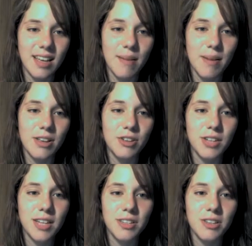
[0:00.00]
you
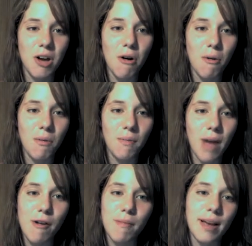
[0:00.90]
just get to know
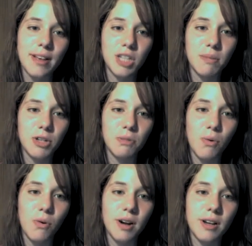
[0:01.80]
everybody so much
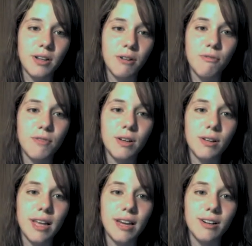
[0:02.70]
more, and you don't
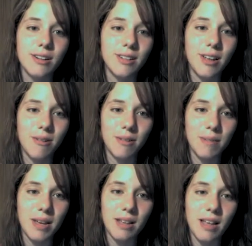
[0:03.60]
feel like you're
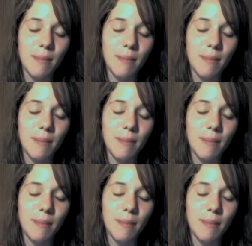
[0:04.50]
alone.